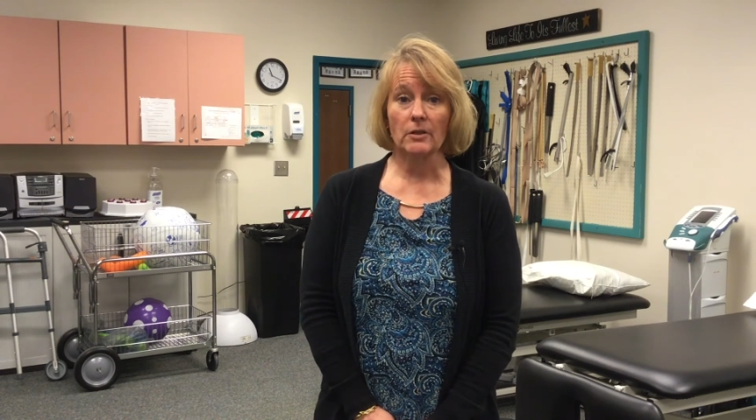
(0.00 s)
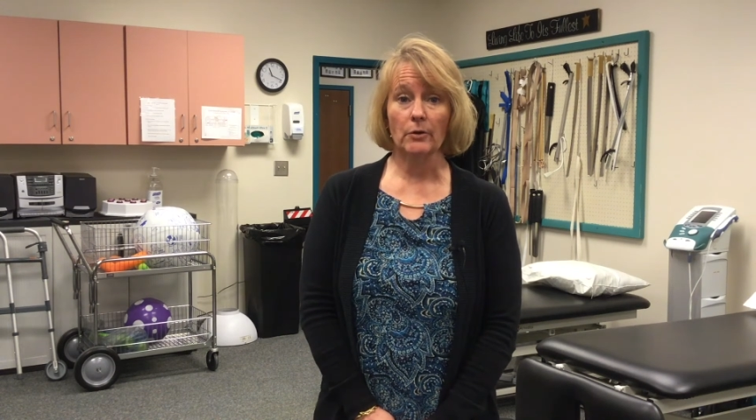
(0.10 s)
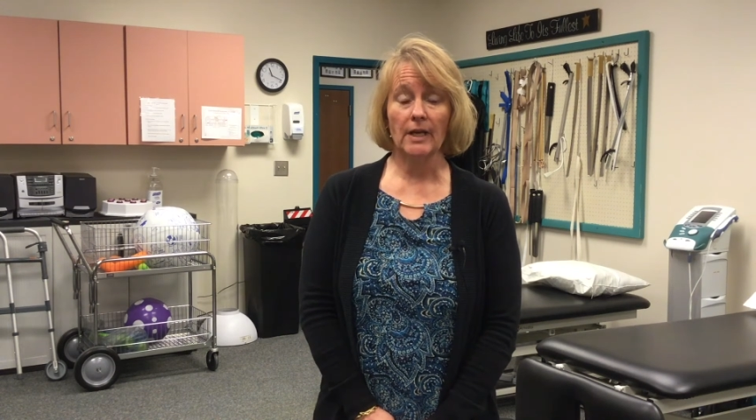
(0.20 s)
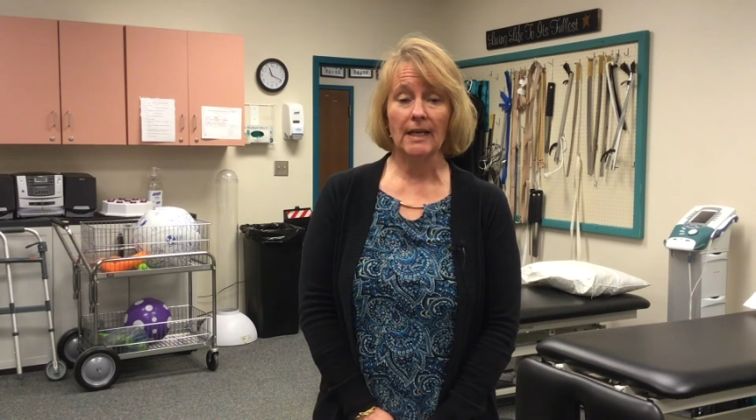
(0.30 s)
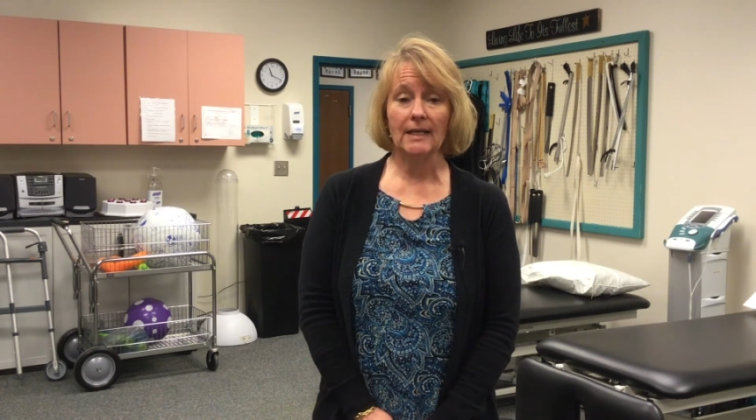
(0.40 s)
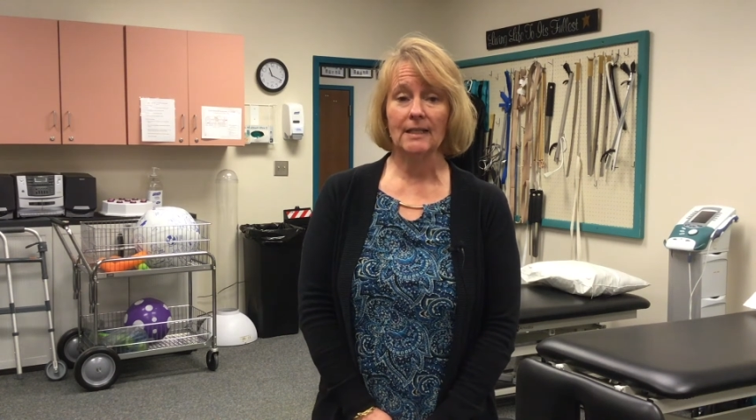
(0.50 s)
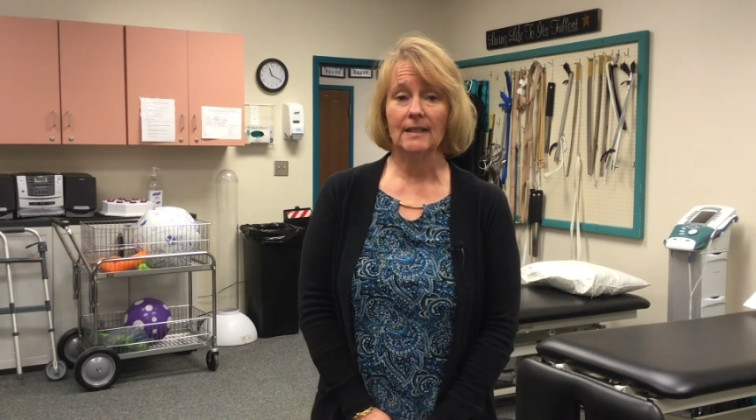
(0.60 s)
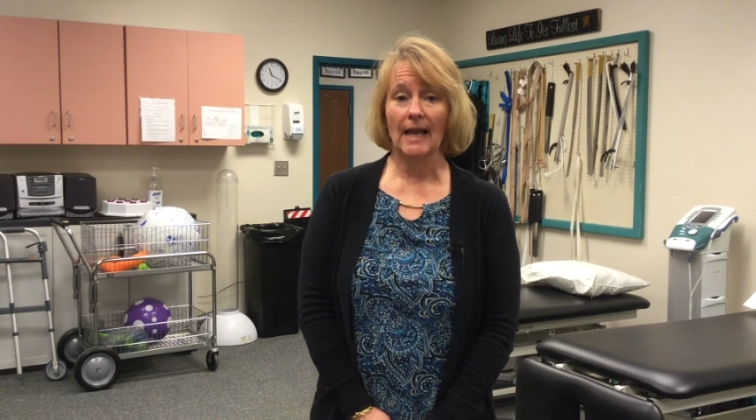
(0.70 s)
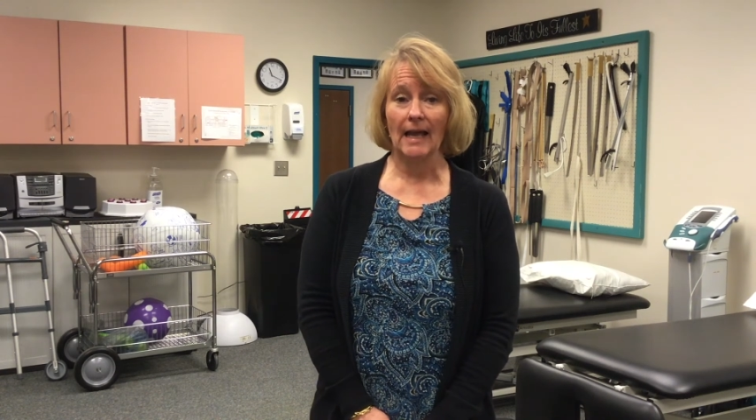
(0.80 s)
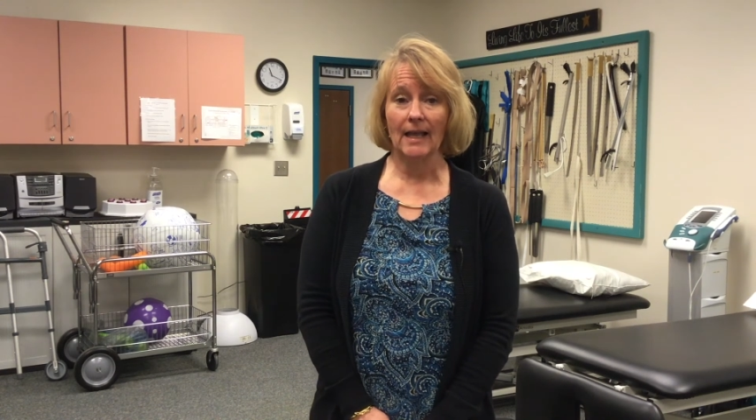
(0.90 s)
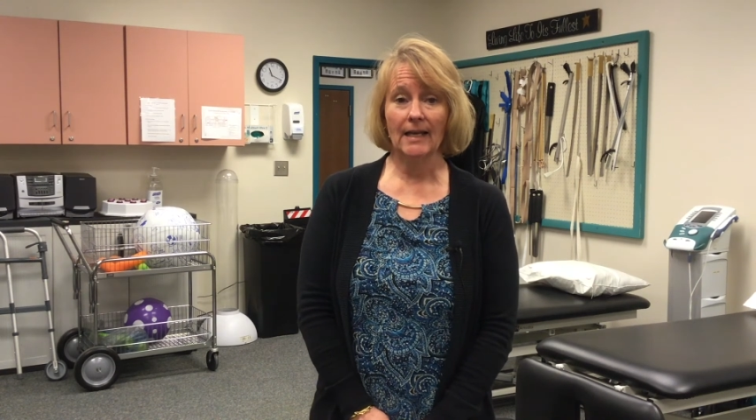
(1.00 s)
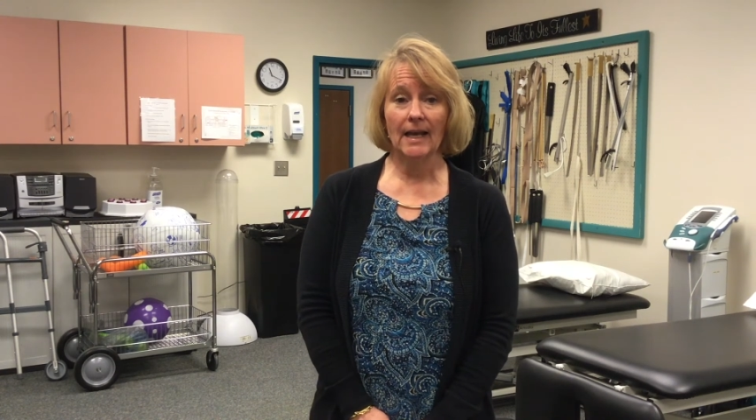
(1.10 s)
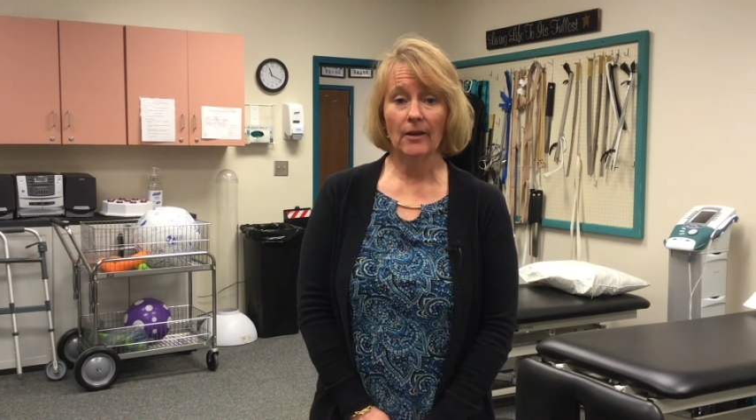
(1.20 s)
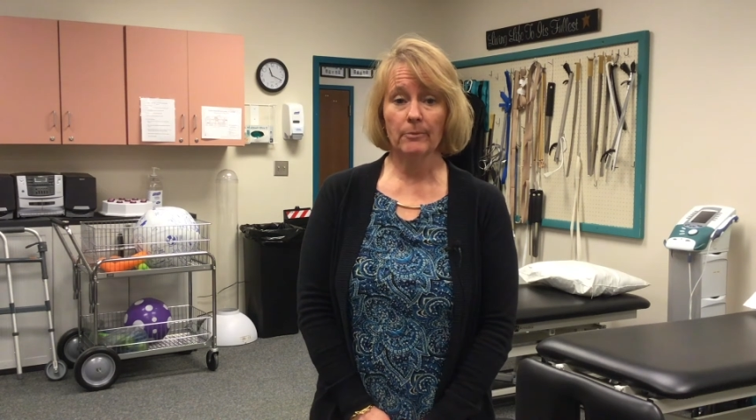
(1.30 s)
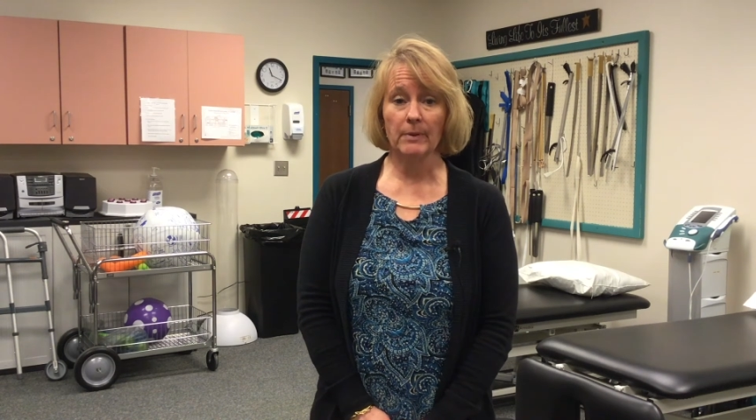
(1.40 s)
located in the Allied
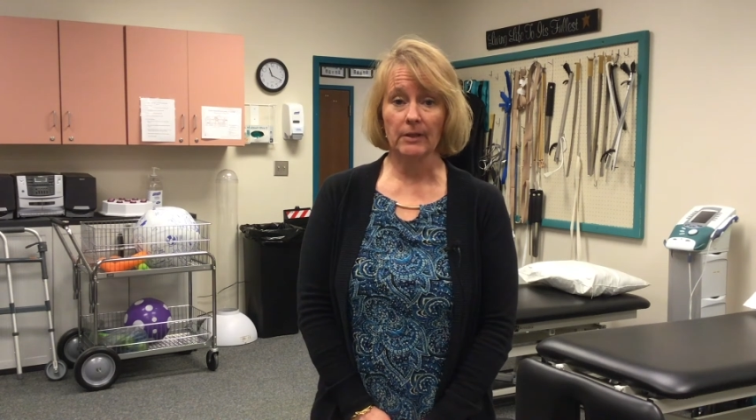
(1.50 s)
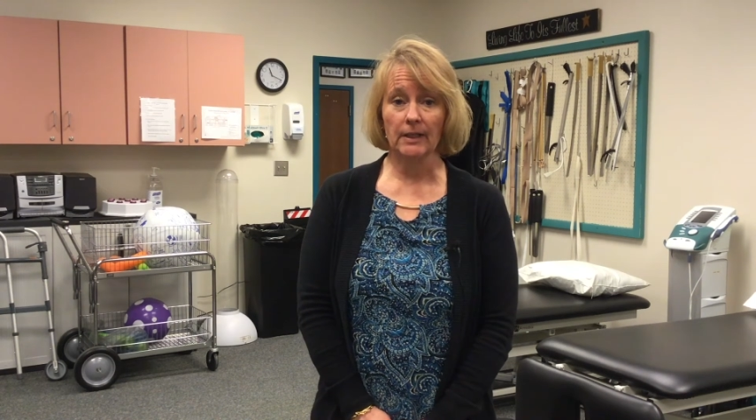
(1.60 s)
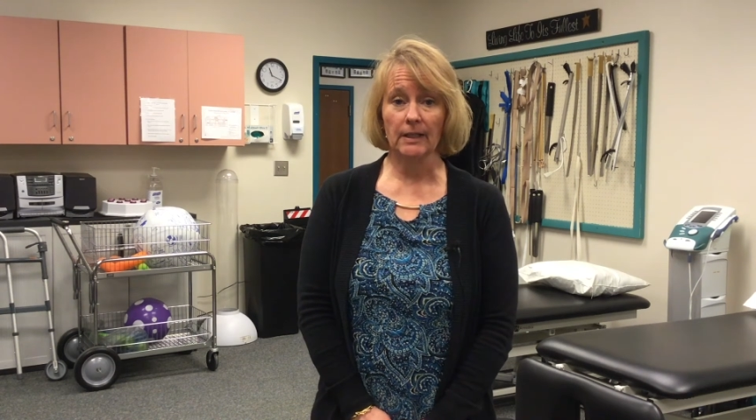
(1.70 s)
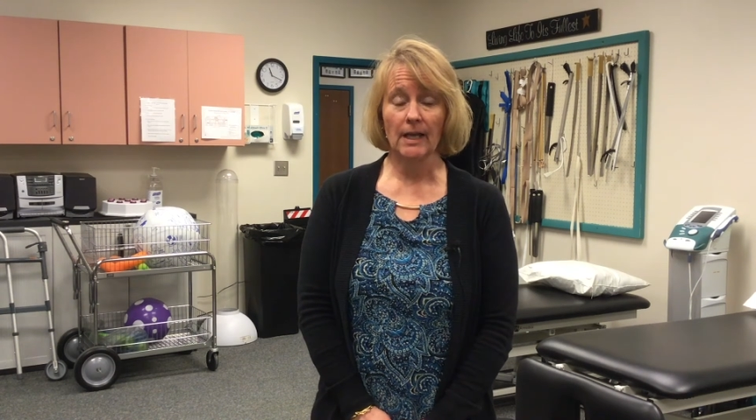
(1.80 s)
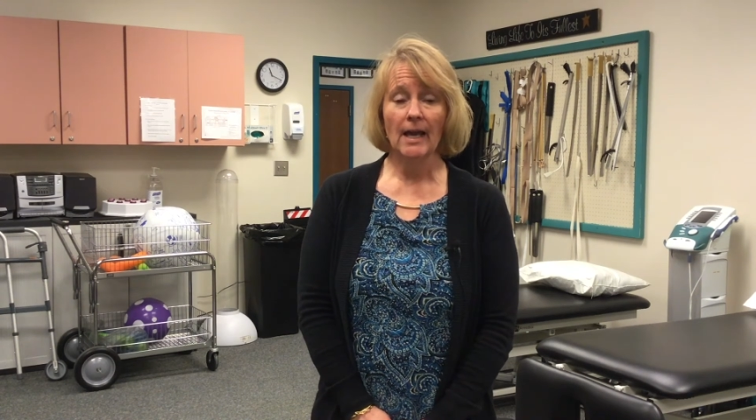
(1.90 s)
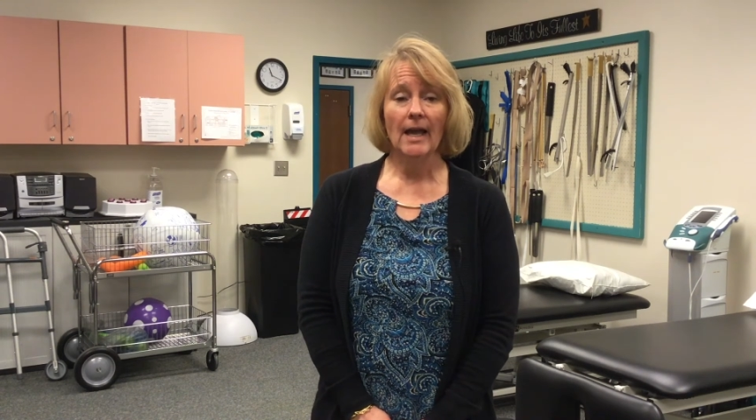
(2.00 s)
Health Building,